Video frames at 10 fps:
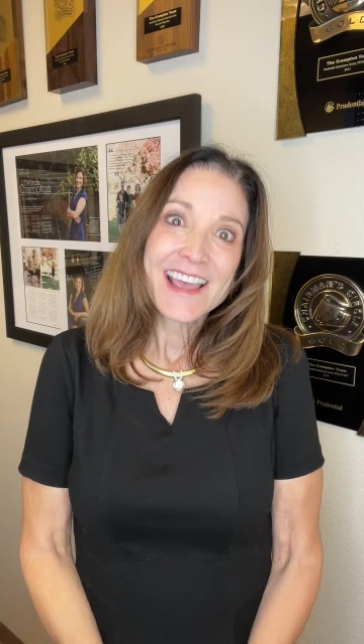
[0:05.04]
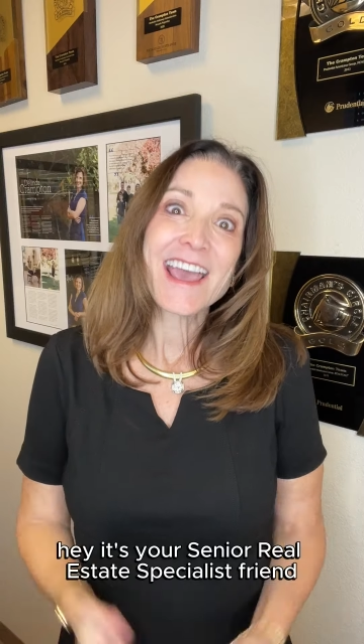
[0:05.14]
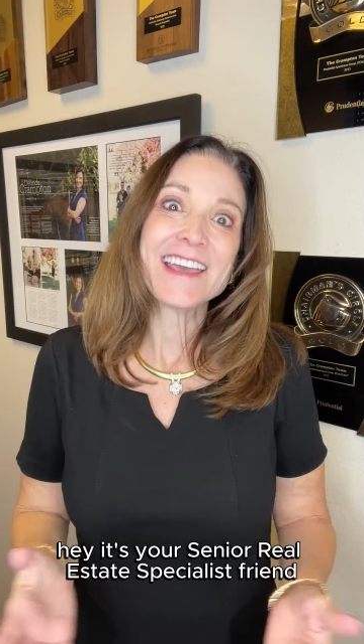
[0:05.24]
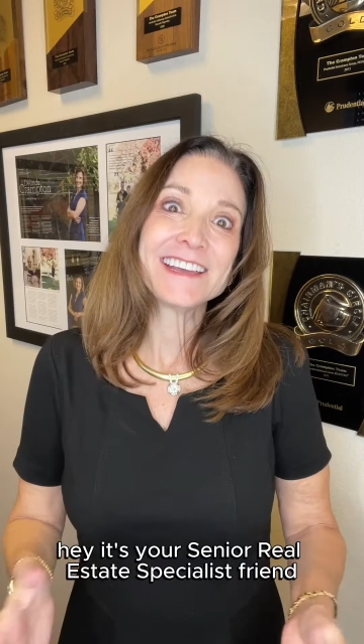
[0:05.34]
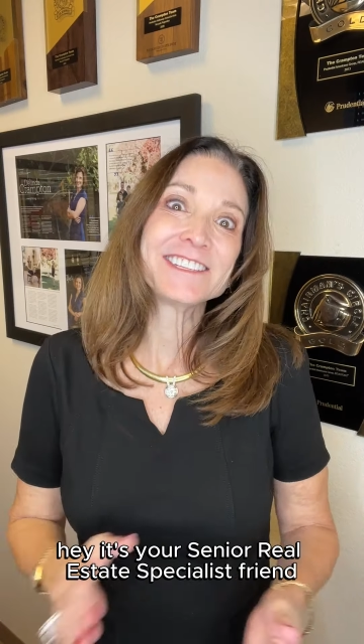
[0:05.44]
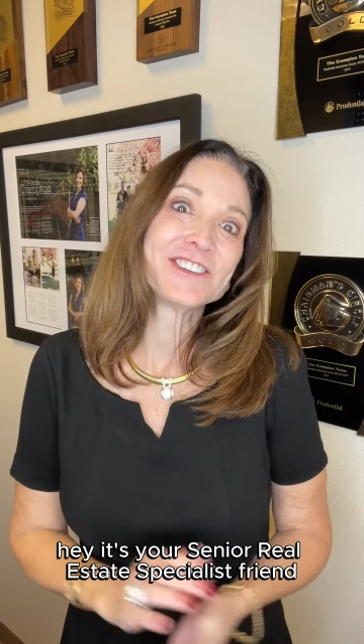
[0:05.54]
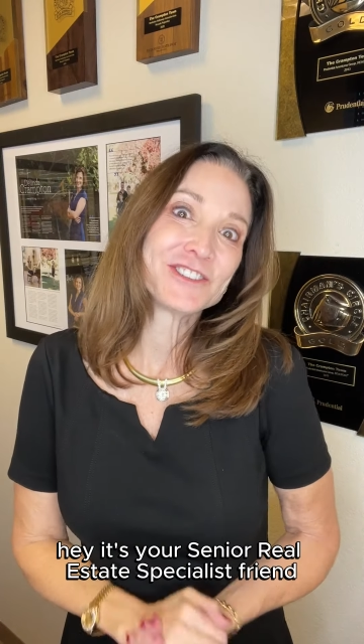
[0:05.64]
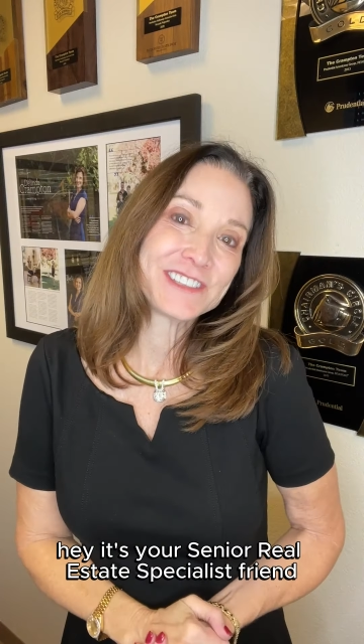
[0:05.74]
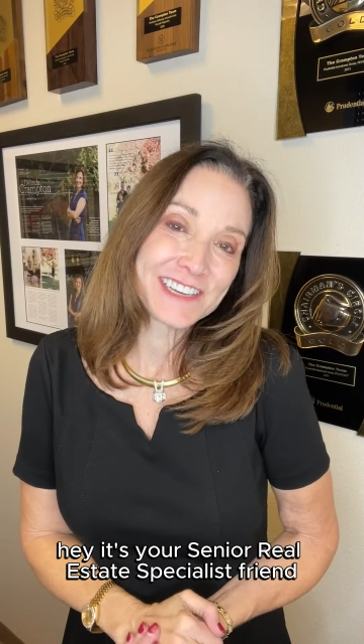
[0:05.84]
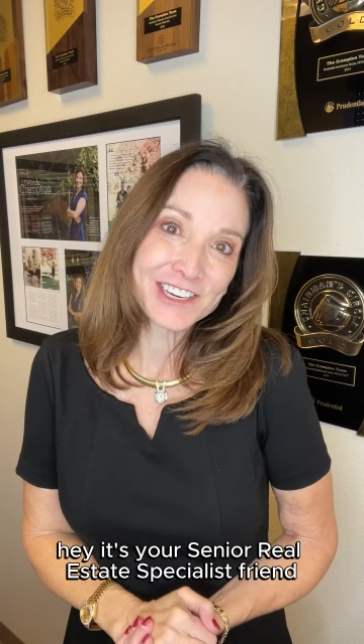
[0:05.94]
Hey, it's your
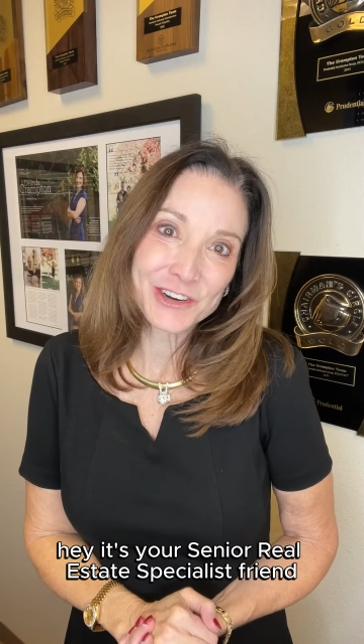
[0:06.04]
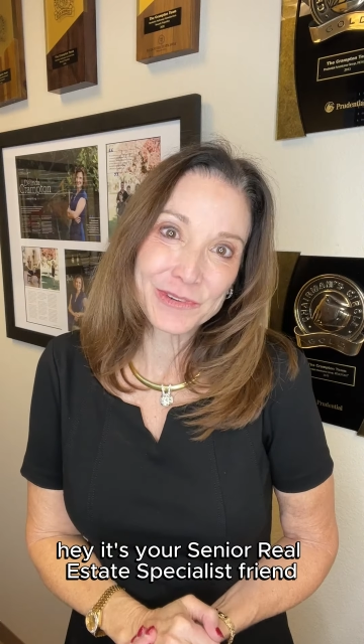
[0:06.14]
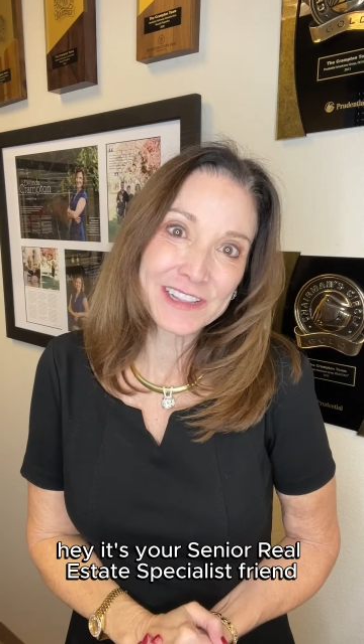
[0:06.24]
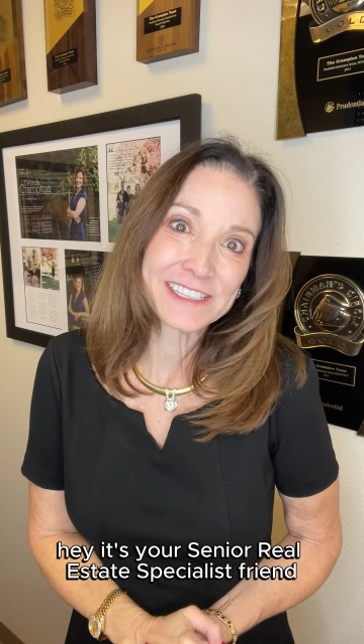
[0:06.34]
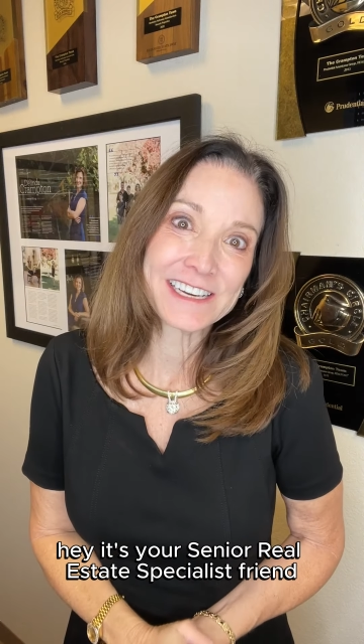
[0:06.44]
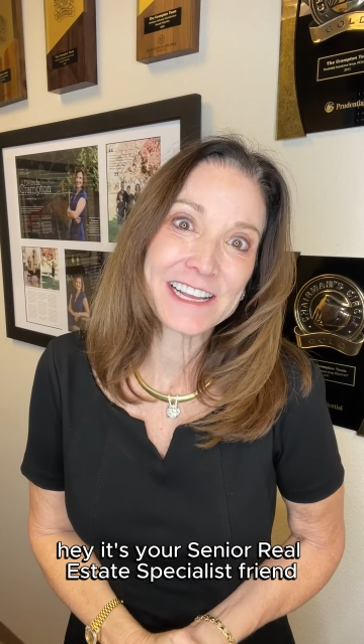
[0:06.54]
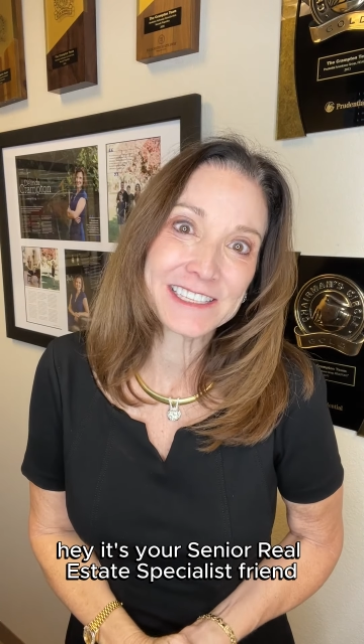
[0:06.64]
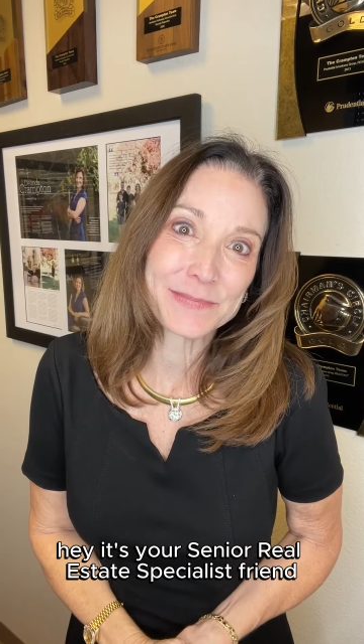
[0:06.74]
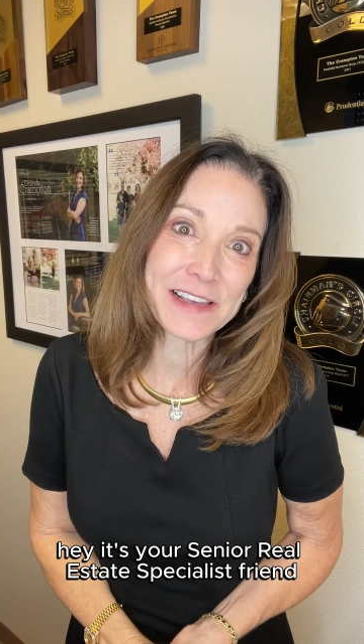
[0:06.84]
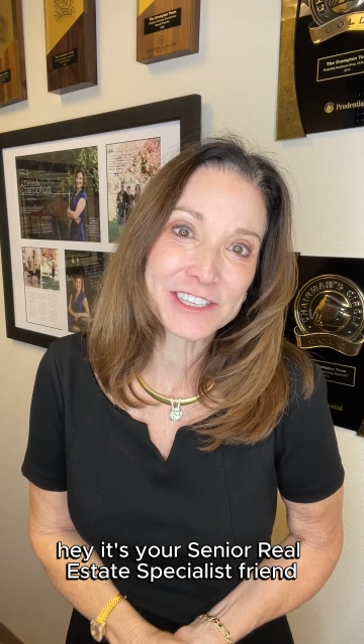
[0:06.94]
senior real
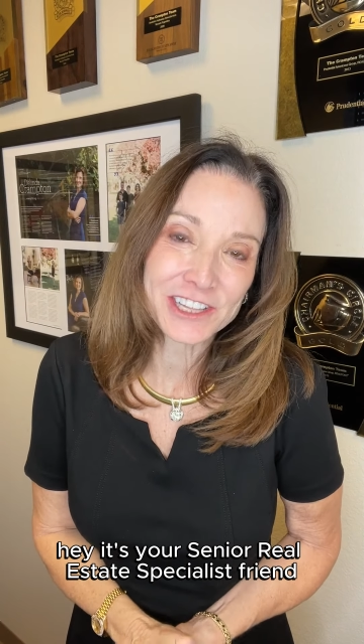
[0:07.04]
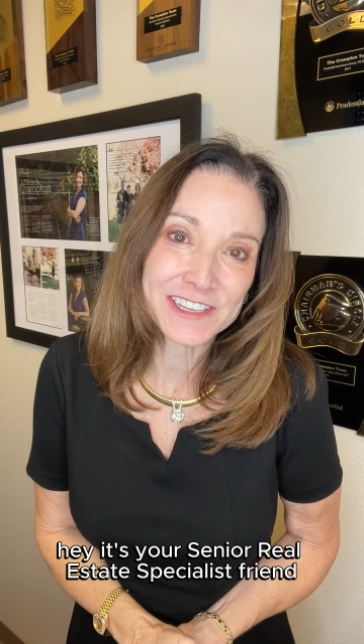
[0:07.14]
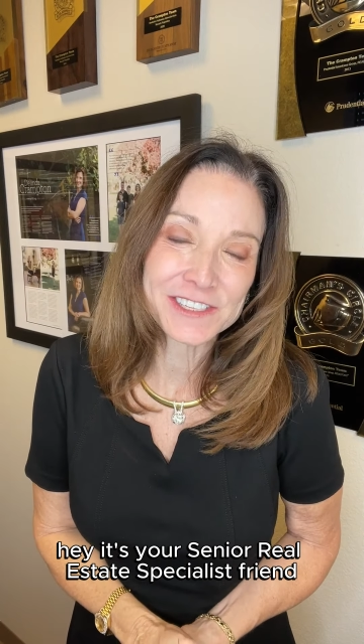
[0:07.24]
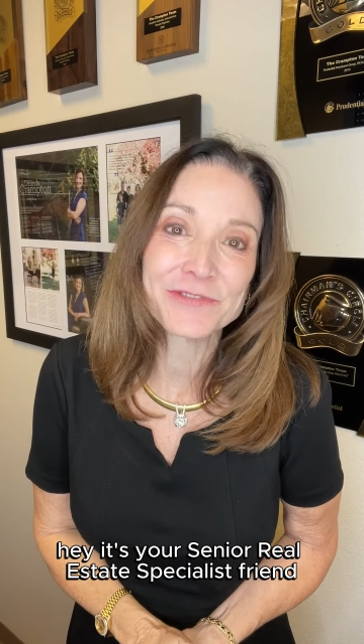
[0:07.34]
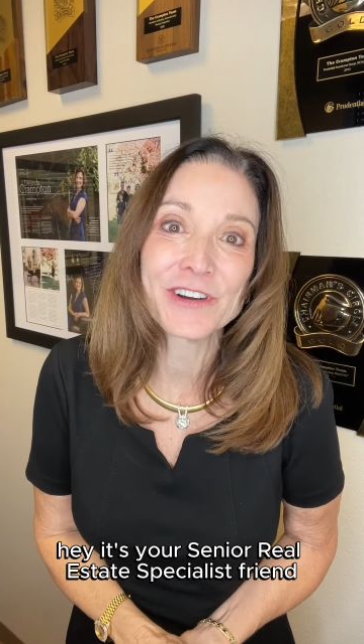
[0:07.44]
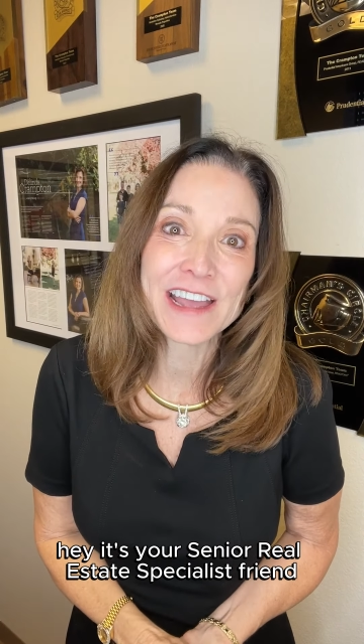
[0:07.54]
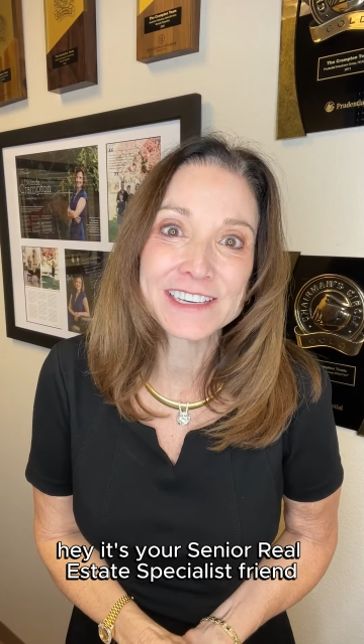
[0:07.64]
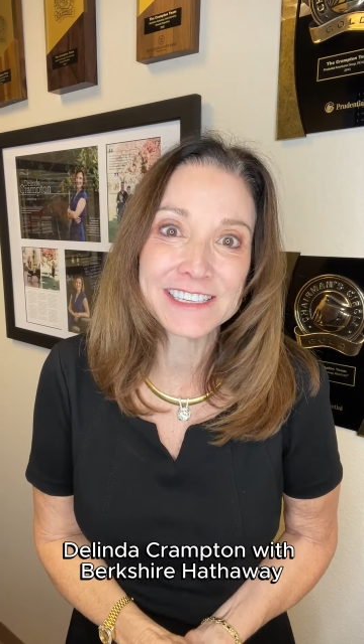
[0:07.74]
estate specialist friend,